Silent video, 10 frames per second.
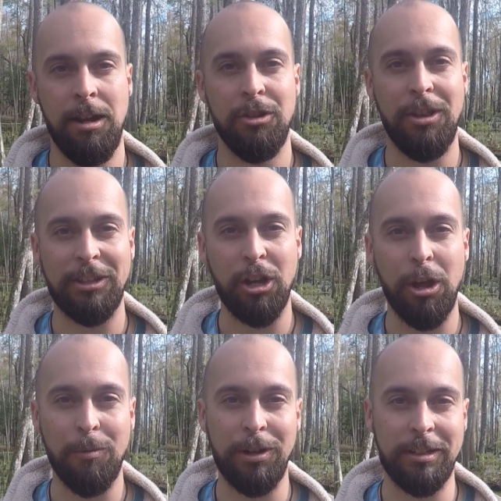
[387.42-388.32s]
So that's all
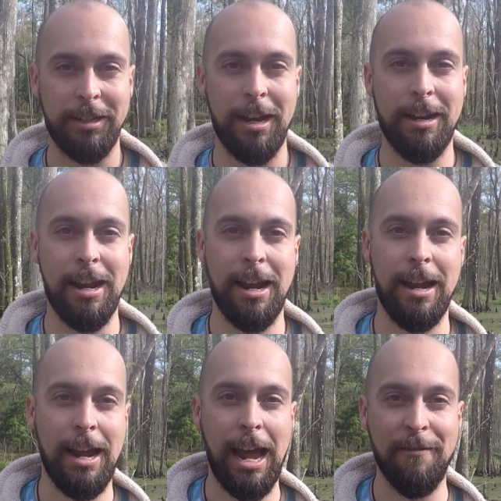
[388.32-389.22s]
I wanted to say
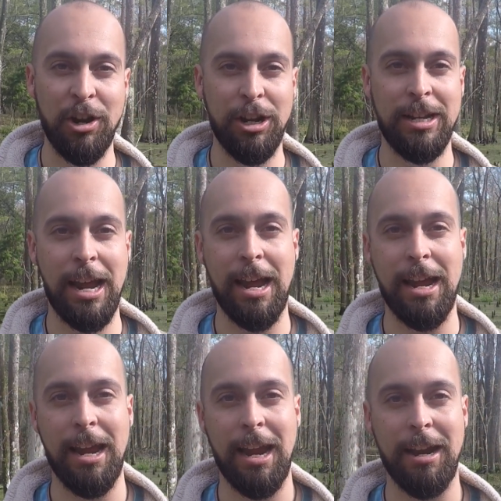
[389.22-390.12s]
today. Have a good
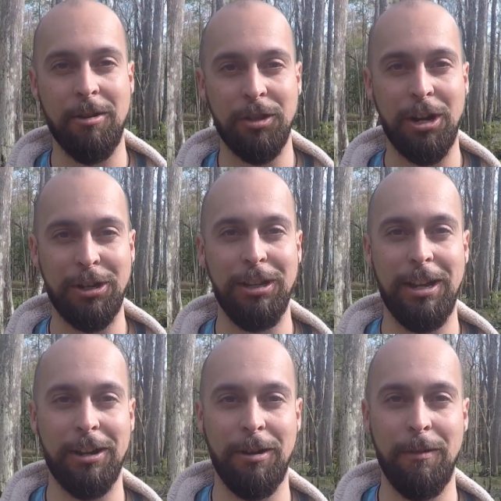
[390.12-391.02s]
day, and I'll talk to you
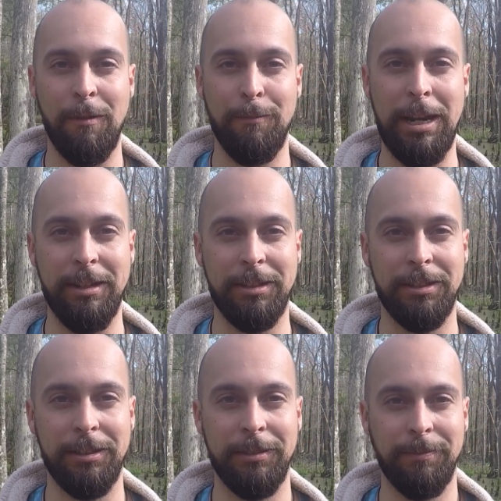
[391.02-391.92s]
later.
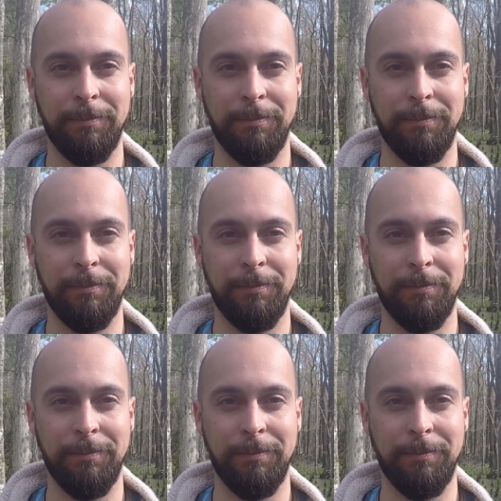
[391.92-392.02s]
Peace.